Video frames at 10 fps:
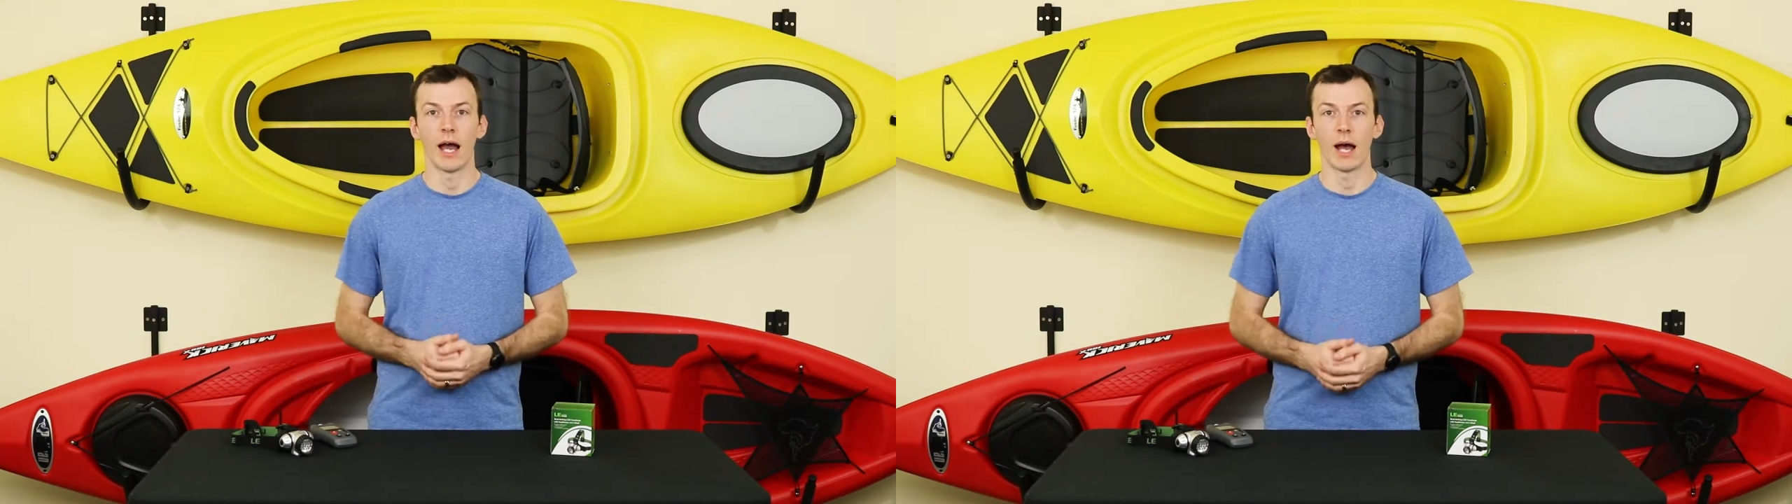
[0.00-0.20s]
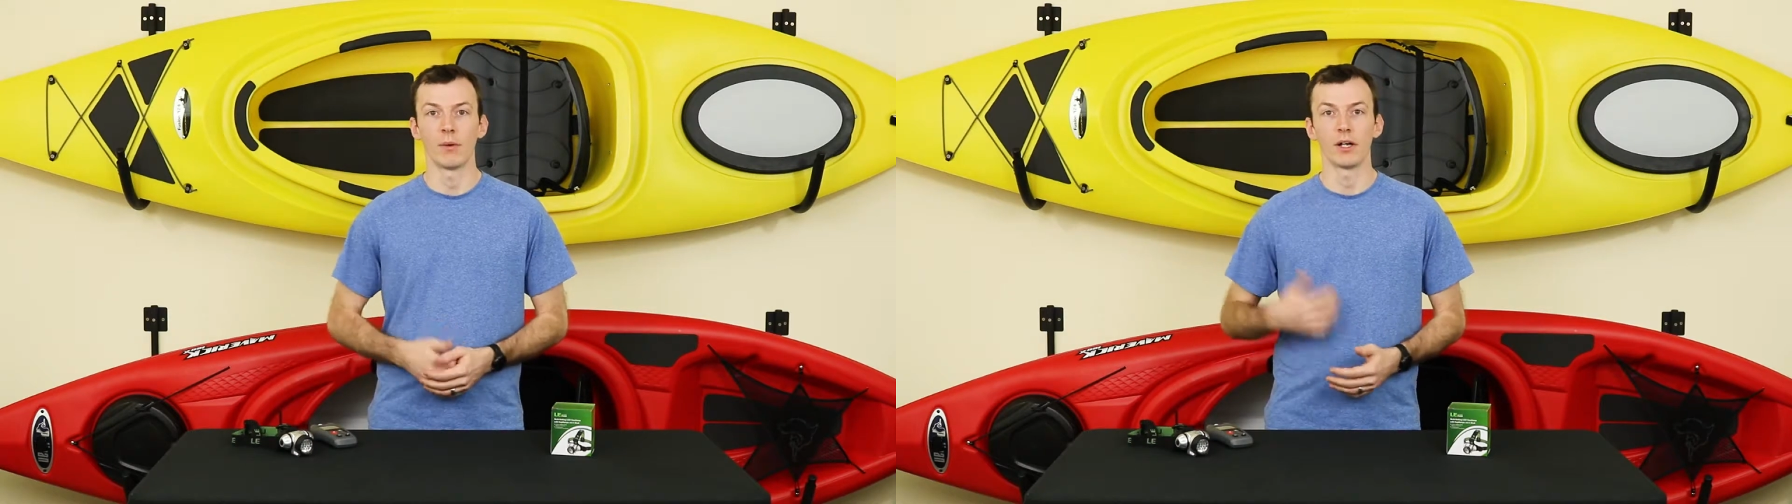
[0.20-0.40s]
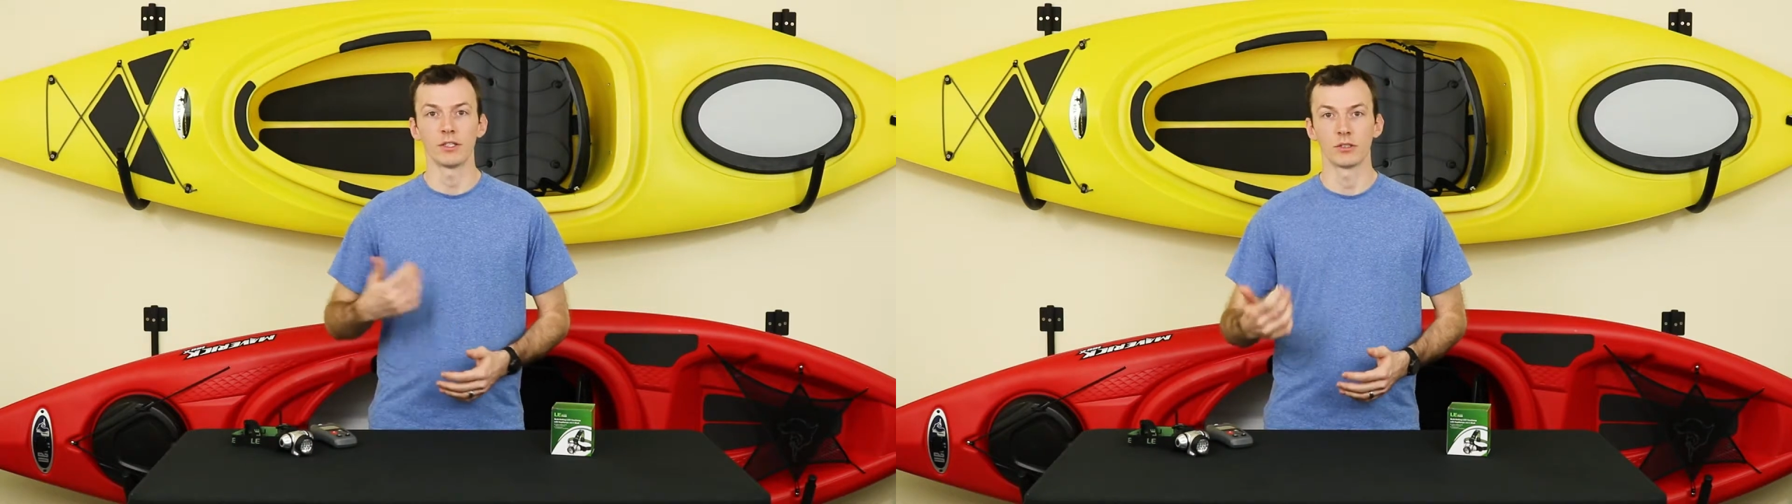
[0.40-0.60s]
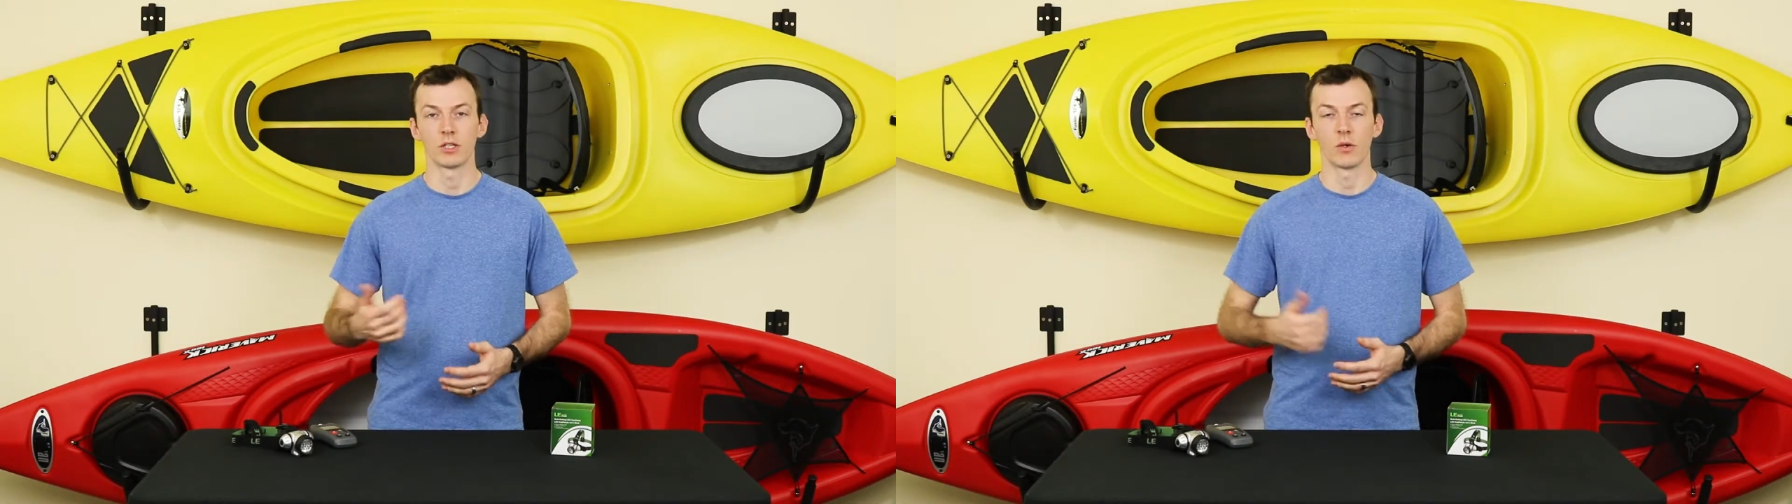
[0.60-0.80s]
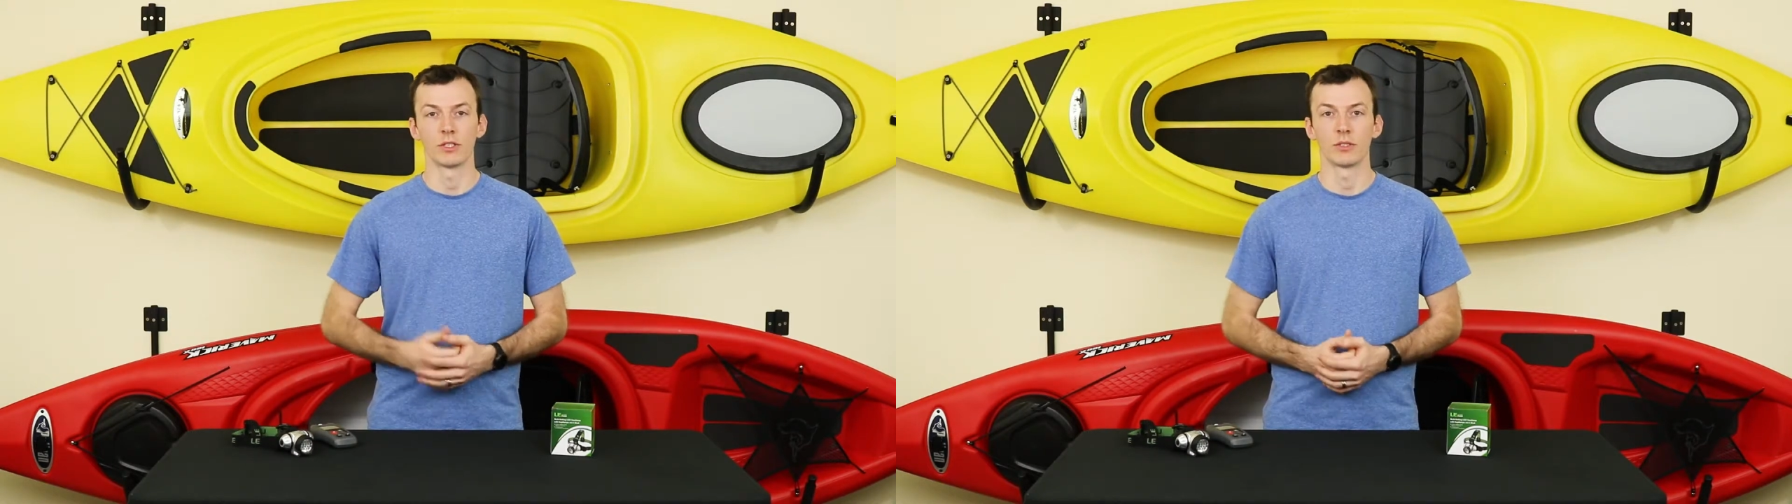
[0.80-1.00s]
I will also
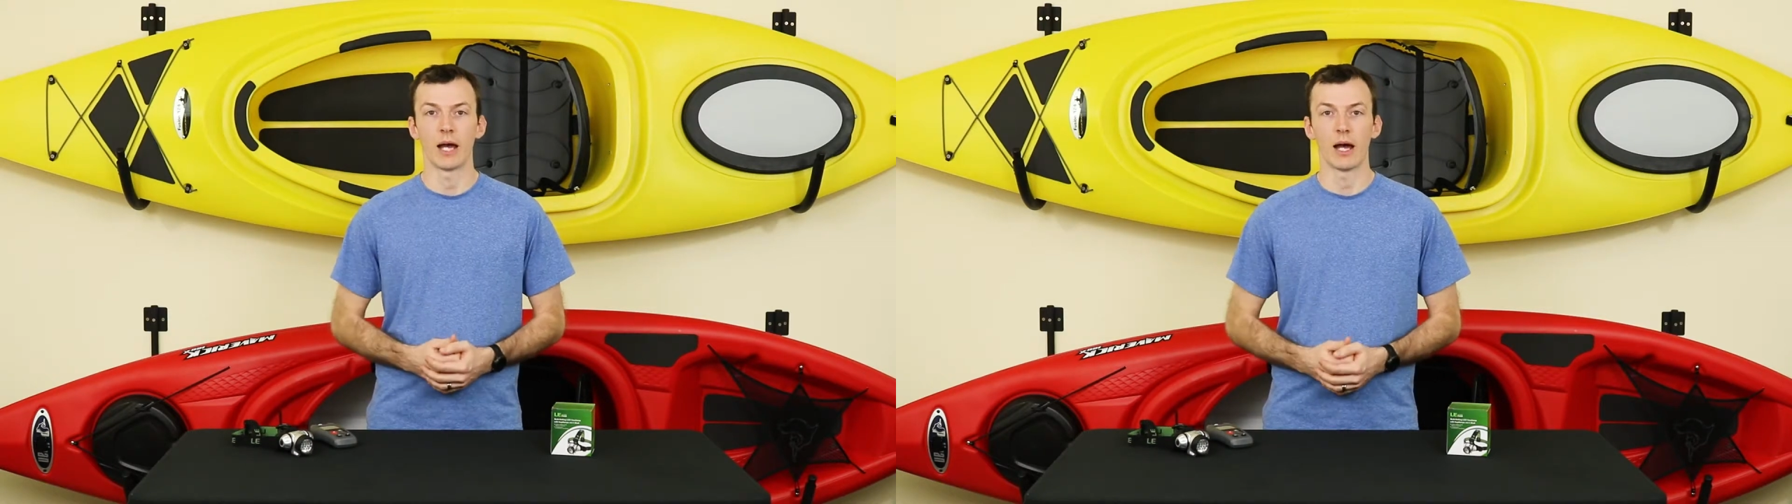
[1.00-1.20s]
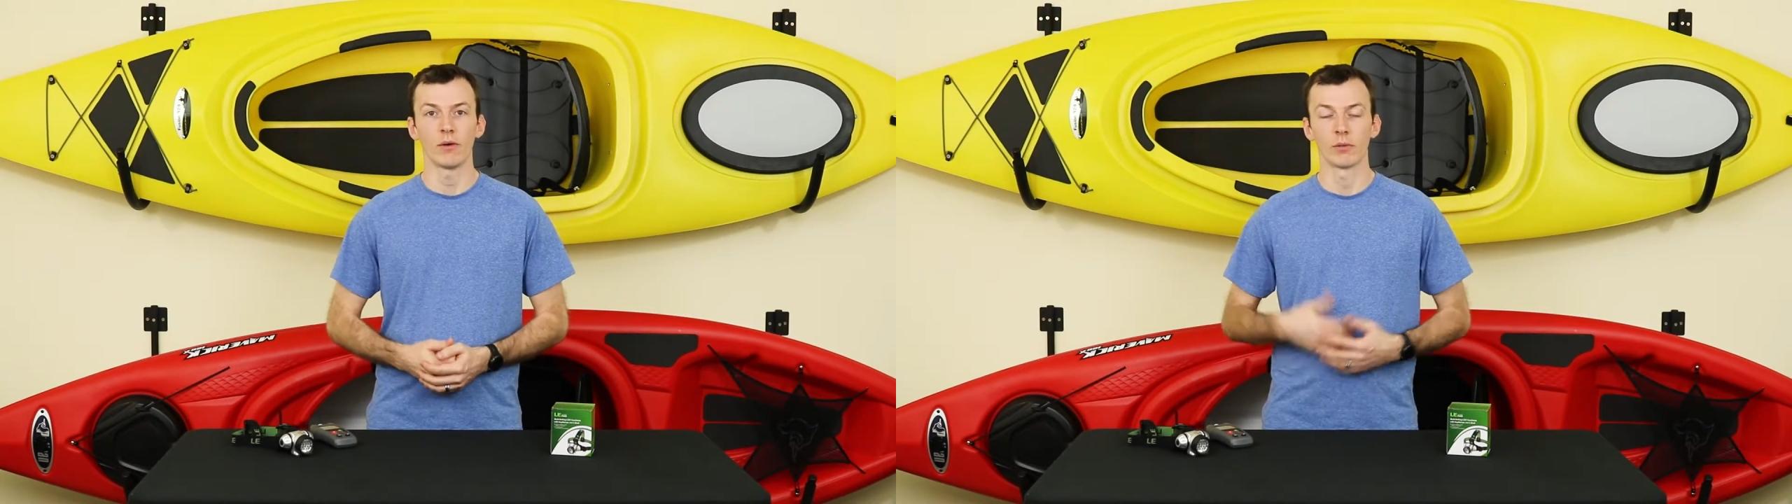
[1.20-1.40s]
go into how I